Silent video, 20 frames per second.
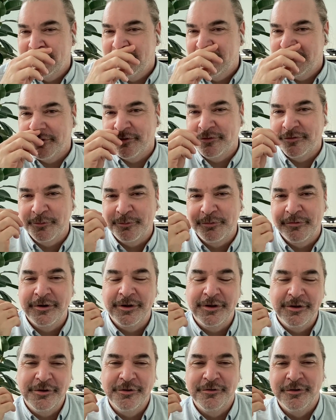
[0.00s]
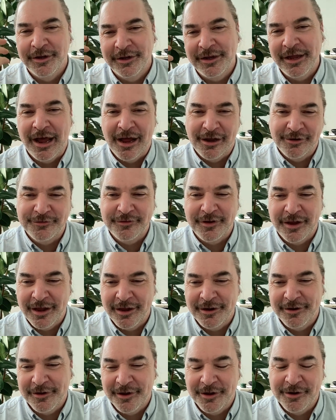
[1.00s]
there's a pretty unique
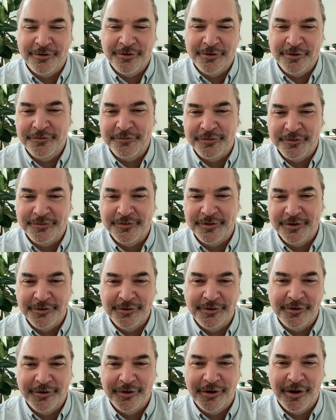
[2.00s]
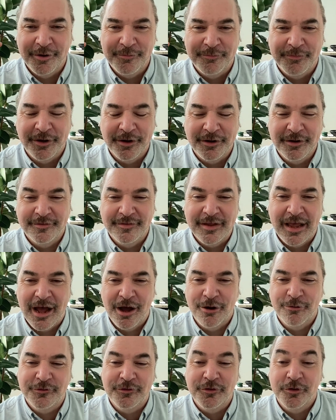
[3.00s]
hashtag. I don't know if you've seen it or not, but it's
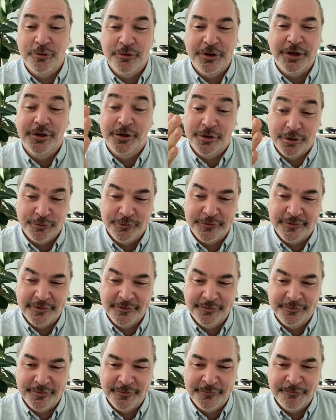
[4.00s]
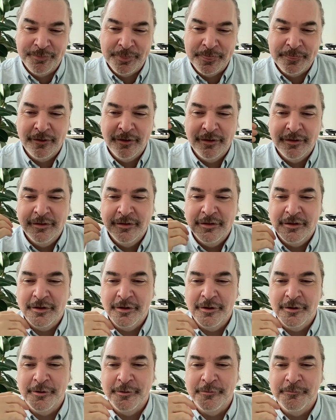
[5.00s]
#HowToInclusive.
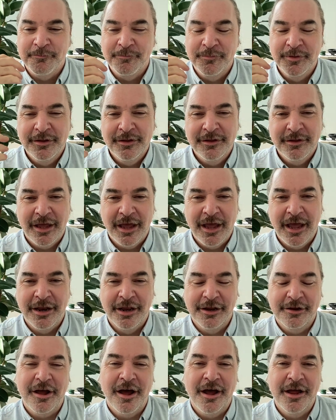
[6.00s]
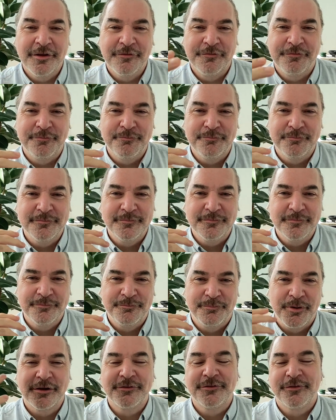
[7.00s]
And it kind of
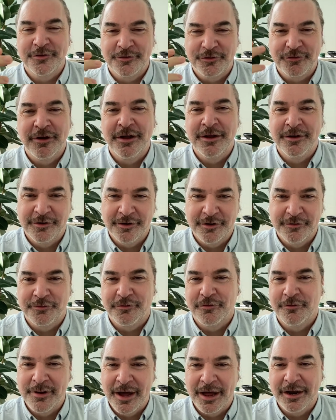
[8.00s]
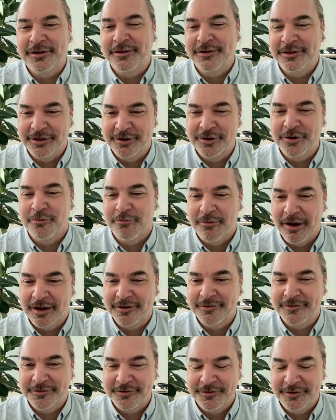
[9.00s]
bucks the trend of grammatically
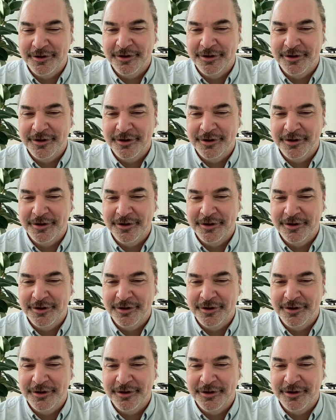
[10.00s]
correct